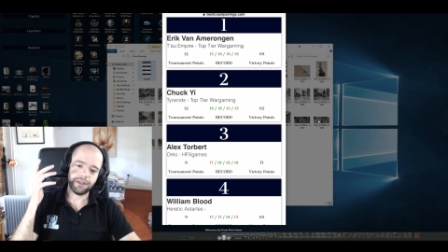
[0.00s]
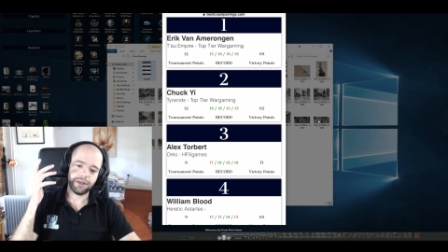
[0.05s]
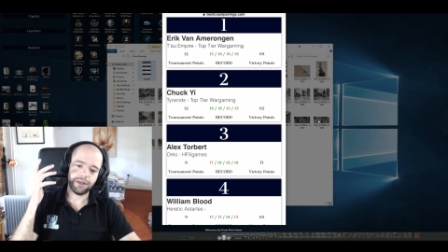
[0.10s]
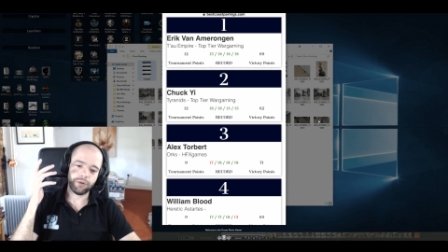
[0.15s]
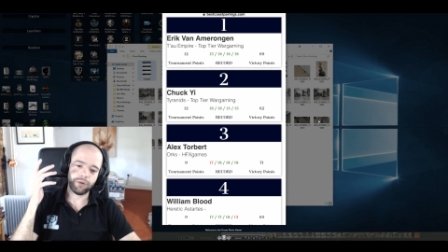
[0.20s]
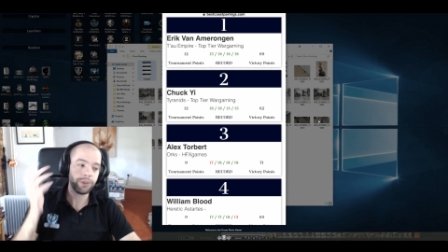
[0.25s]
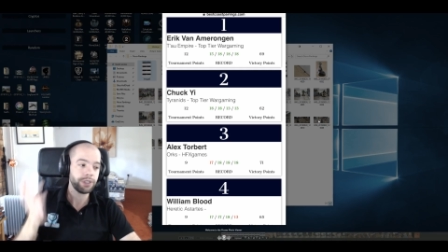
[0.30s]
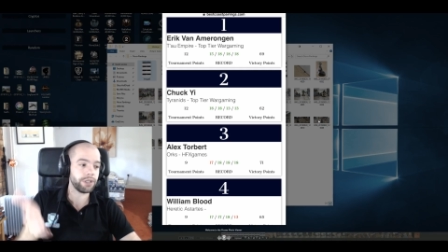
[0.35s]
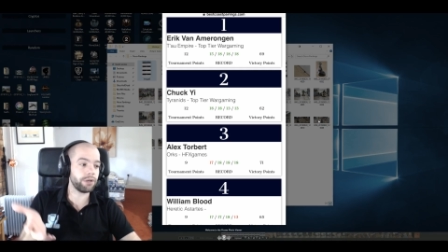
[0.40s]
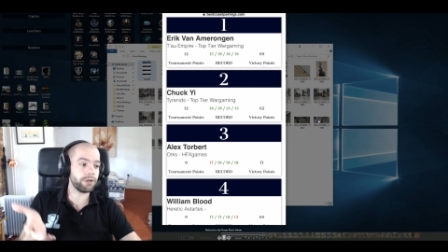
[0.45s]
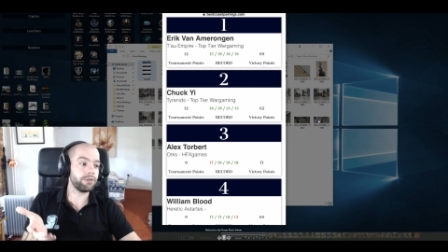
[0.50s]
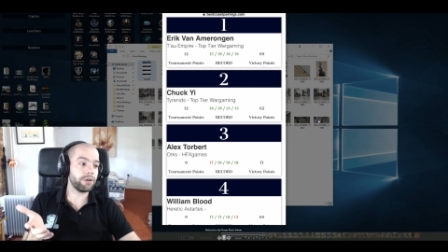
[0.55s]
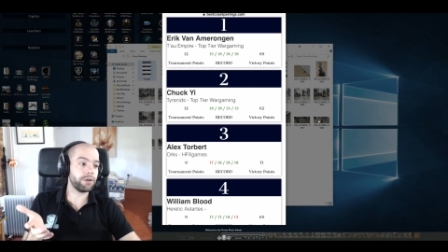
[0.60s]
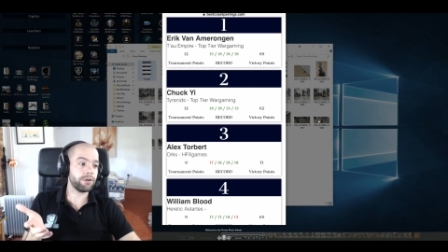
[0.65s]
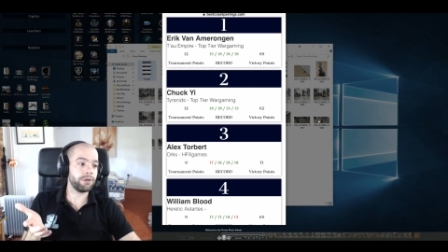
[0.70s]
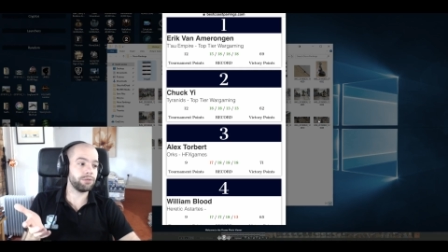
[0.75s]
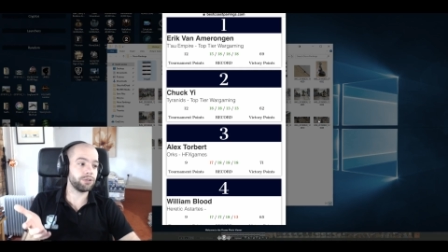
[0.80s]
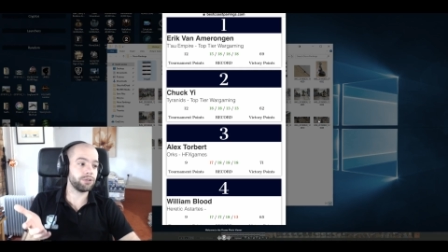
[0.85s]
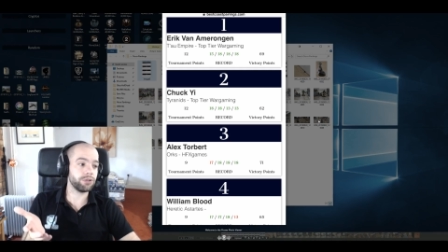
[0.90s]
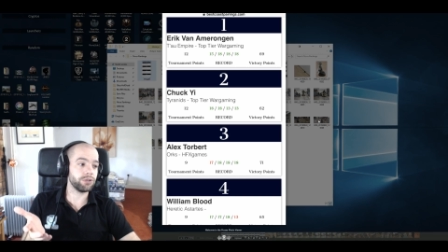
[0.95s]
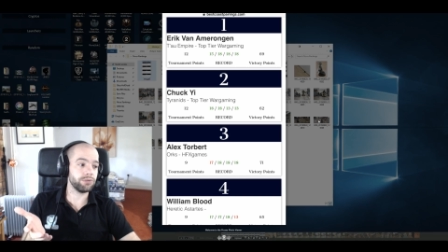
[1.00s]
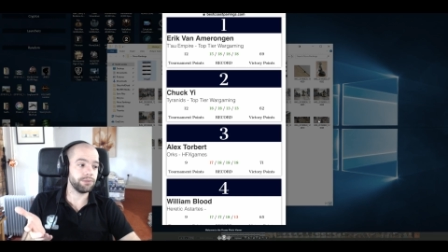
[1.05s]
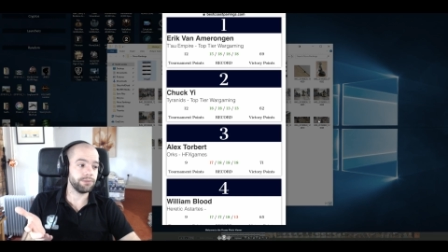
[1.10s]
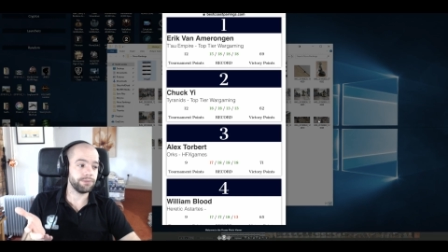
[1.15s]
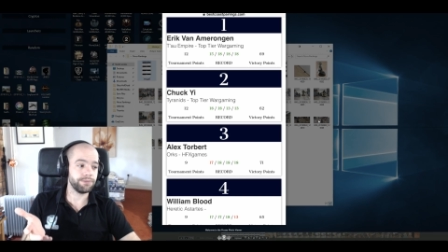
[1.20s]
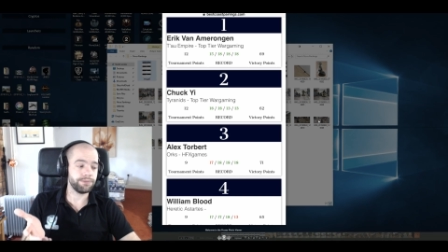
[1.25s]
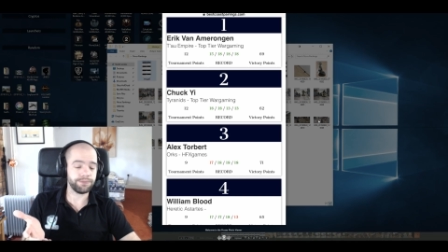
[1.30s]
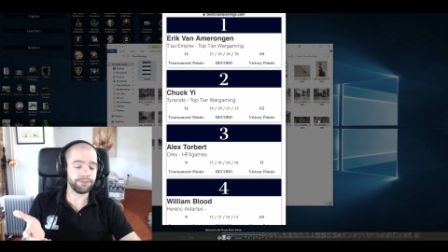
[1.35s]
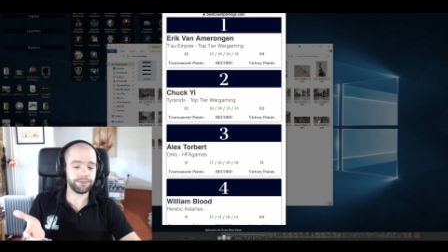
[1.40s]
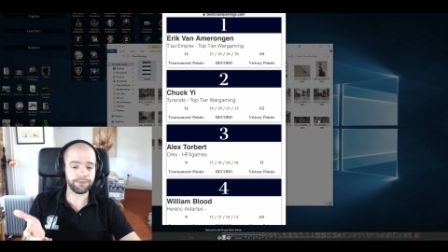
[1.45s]
We don't know him at all.
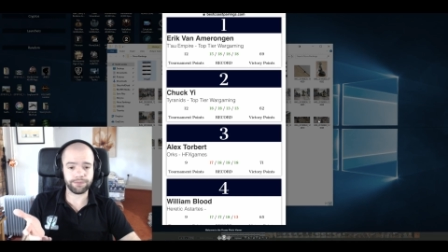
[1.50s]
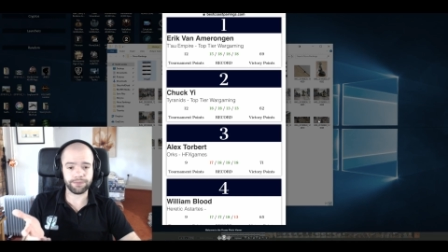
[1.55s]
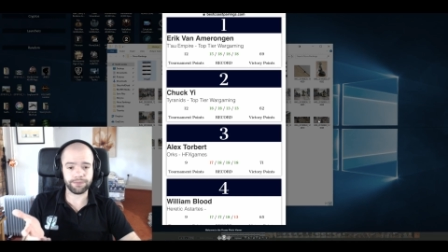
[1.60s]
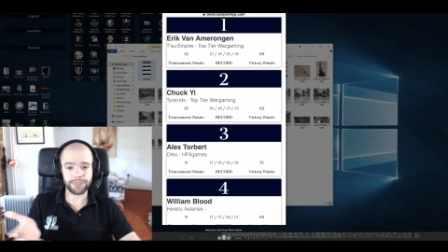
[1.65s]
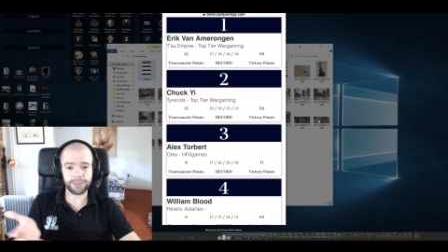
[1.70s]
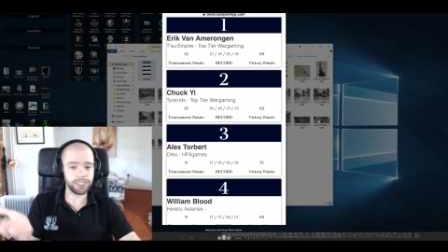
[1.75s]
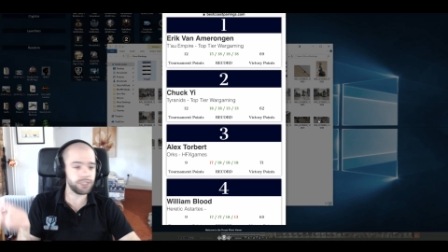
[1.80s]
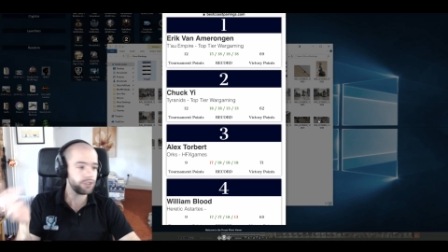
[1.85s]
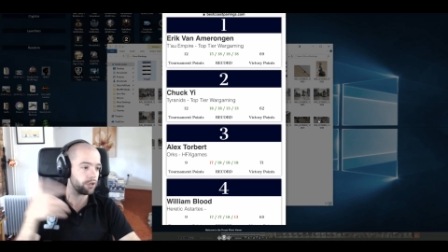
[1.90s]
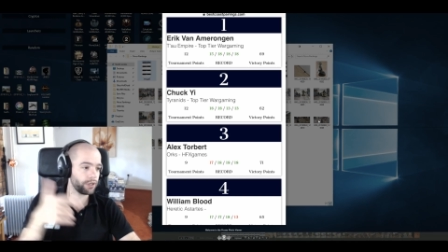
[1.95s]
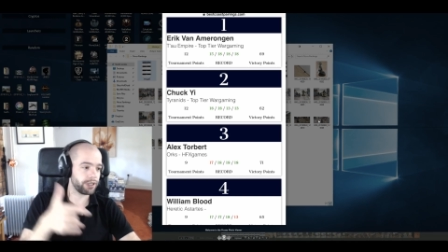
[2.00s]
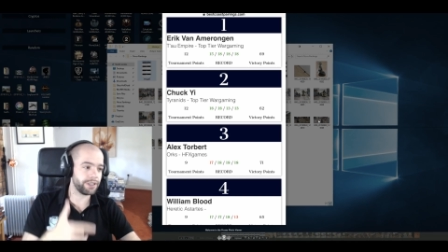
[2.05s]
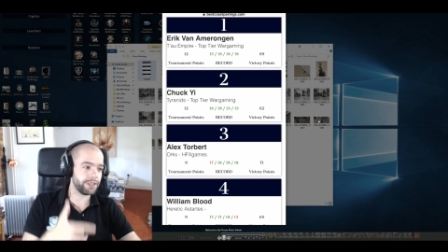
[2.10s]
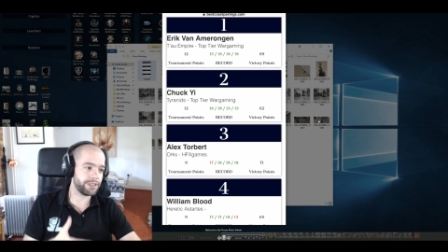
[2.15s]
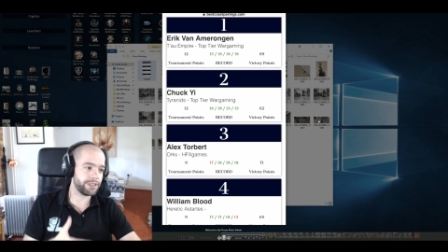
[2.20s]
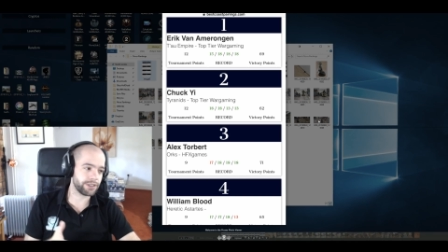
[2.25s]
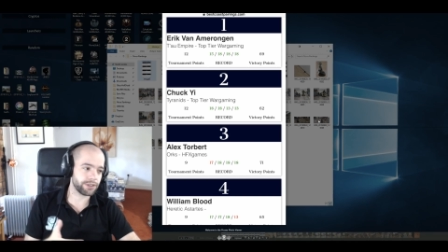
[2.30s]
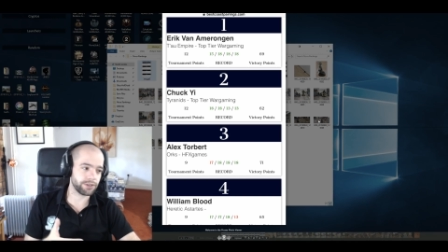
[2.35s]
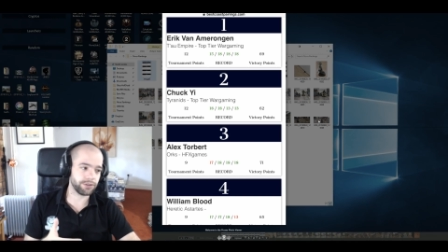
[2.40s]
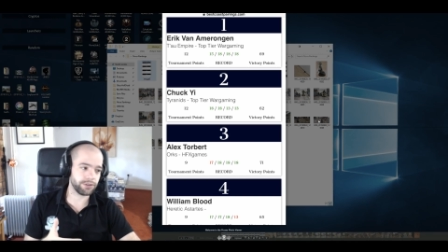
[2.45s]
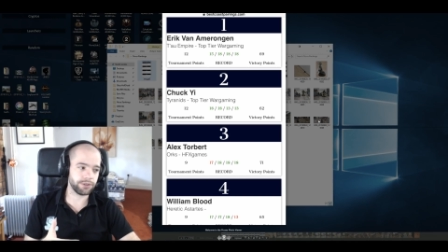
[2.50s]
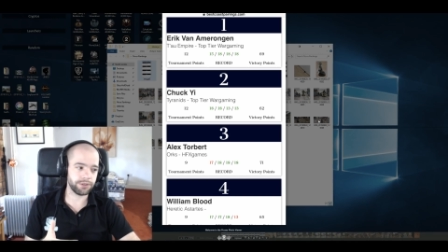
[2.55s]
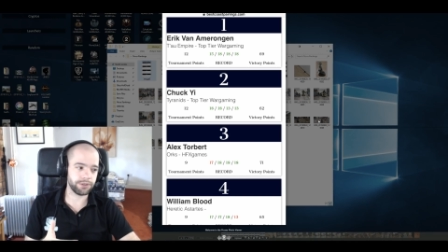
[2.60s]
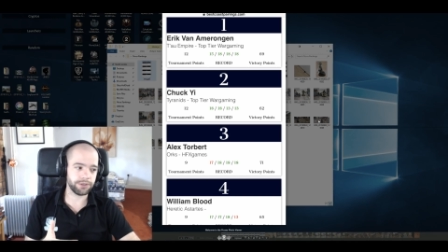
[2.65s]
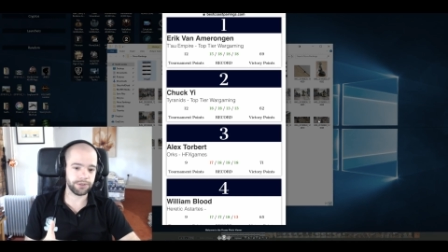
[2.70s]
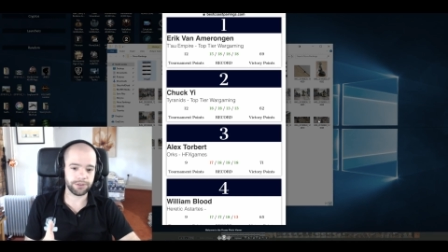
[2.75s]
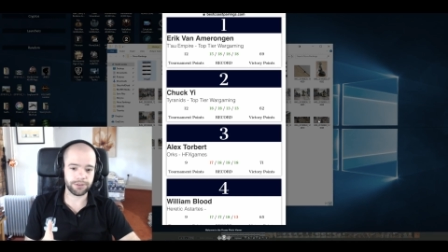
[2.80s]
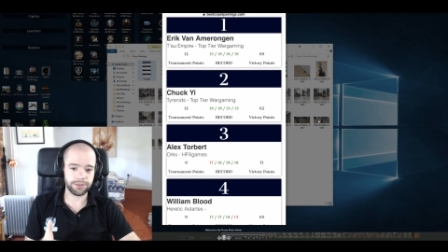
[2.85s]
He's not in the Discord.